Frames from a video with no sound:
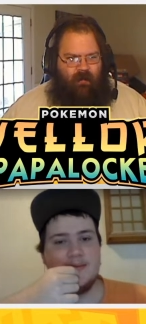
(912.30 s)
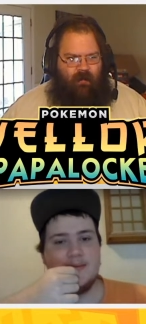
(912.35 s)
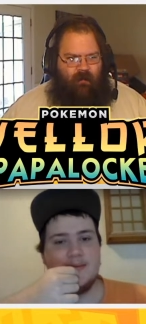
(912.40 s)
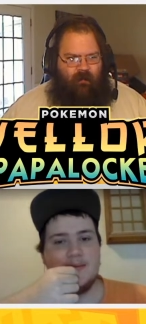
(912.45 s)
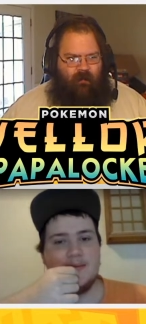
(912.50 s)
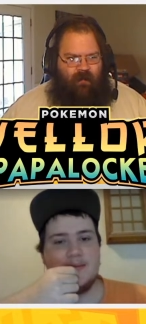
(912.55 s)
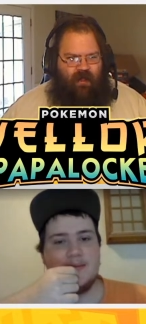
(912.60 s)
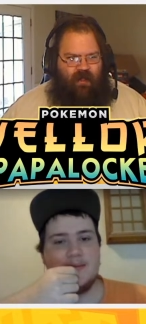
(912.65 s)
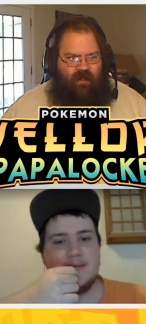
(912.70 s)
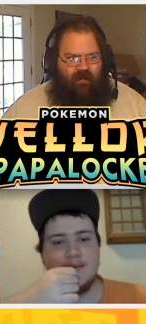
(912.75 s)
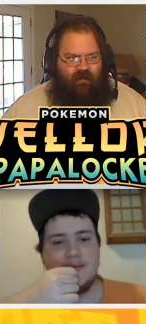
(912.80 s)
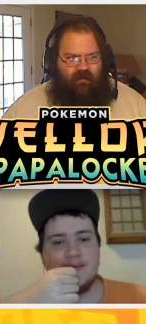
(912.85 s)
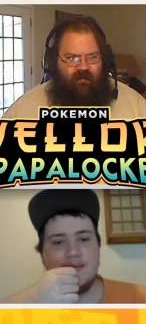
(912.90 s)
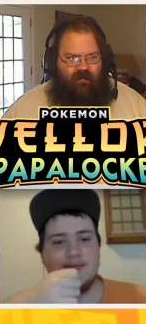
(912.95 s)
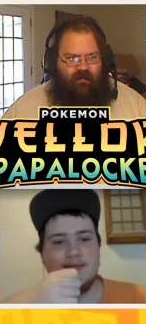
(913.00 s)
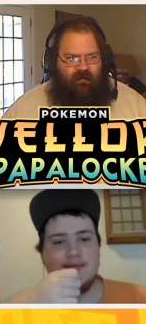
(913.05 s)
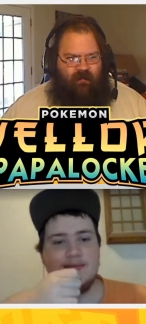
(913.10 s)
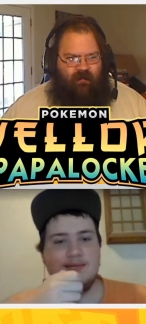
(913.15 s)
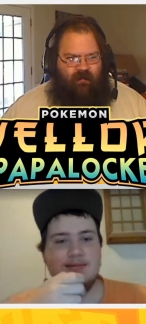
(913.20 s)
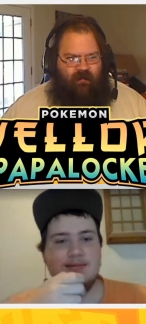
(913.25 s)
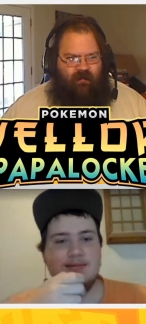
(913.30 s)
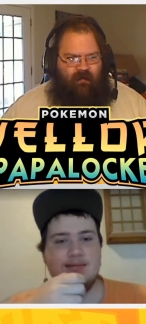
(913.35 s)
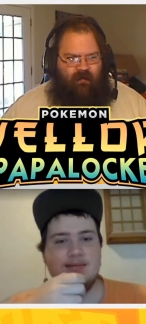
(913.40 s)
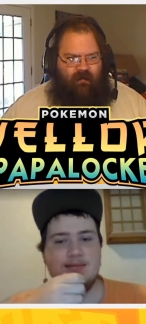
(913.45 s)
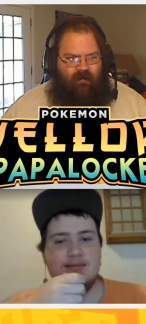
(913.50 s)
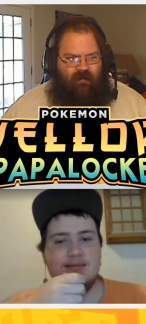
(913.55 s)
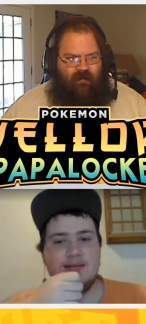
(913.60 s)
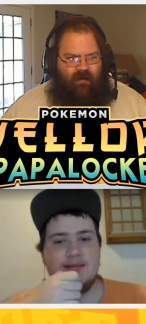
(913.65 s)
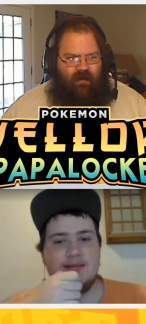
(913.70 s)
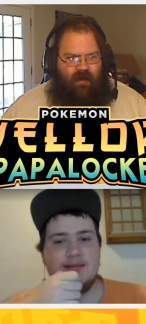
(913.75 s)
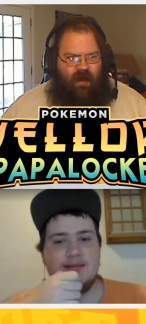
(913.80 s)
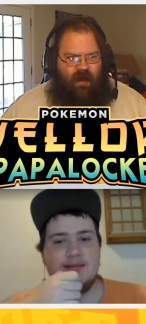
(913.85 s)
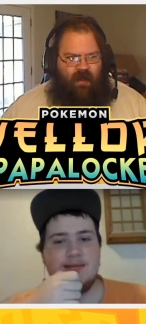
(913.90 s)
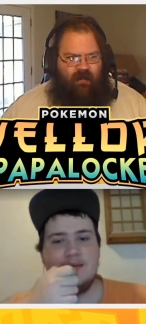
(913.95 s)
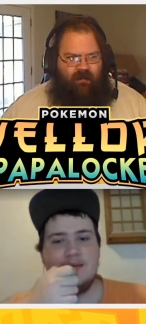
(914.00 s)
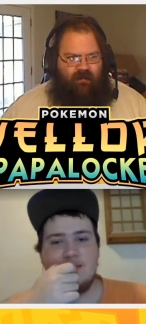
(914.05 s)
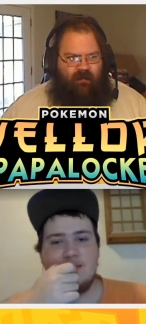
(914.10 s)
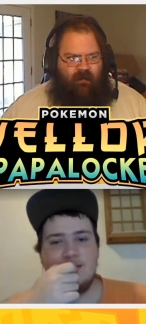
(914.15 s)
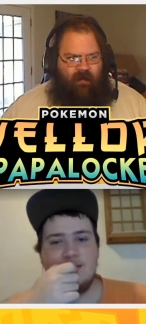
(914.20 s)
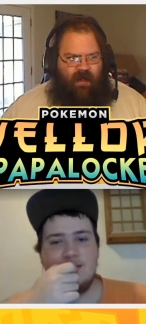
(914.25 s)
Speaker 1: Because Alright,
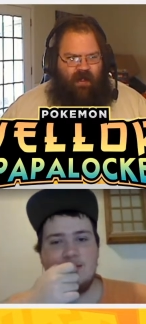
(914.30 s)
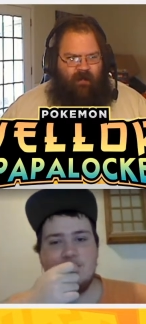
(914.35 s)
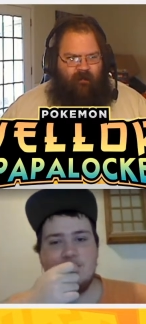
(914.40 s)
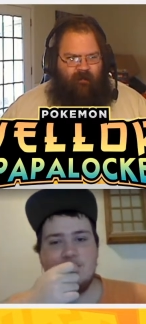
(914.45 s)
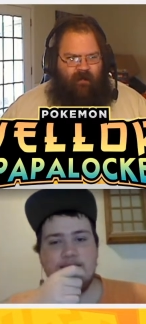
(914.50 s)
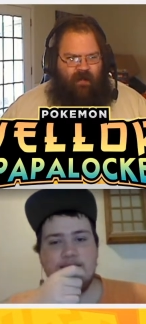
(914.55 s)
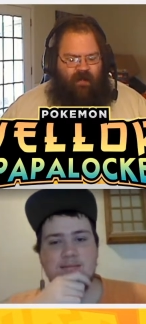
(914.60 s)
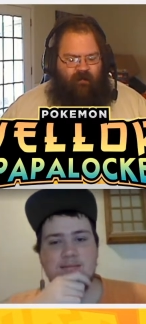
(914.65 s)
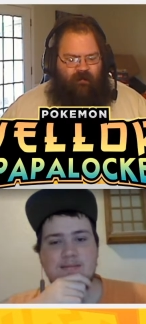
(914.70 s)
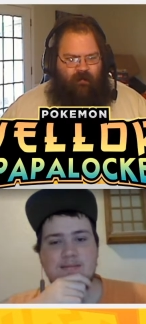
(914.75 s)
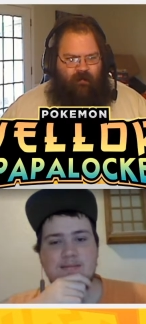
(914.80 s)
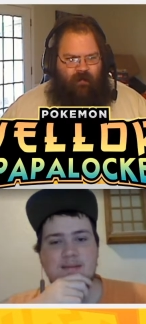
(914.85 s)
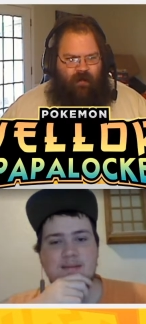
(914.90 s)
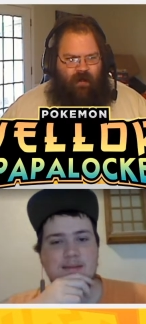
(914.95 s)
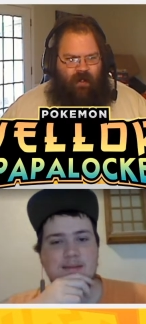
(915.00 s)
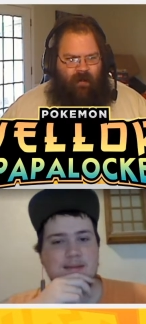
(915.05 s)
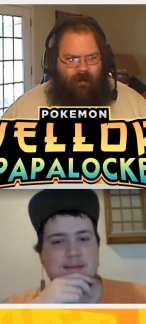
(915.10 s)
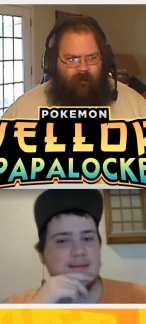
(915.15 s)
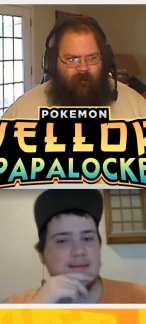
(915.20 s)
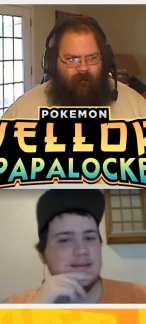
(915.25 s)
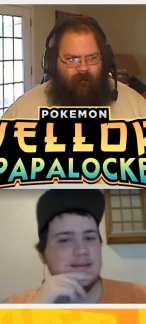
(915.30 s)
so we got Vector, right?